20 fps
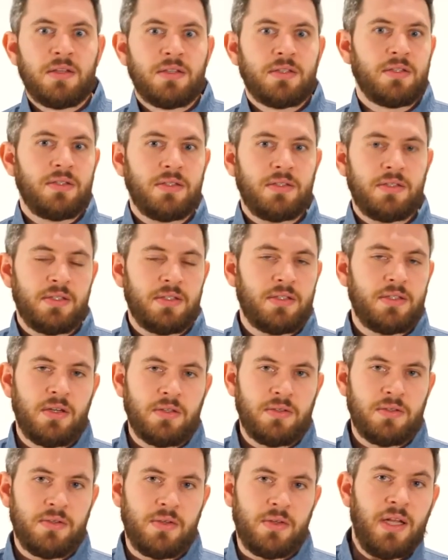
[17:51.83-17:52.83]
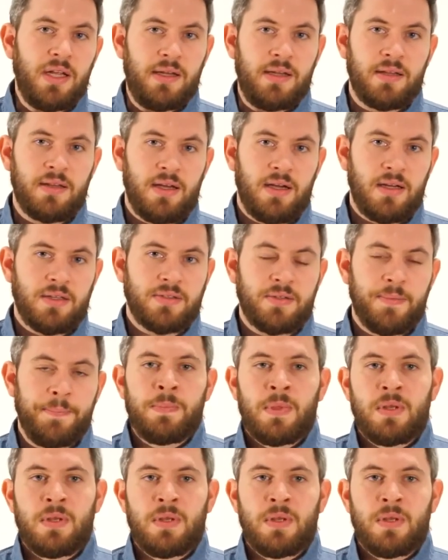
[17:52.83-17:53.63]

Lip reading: so this is not standardized.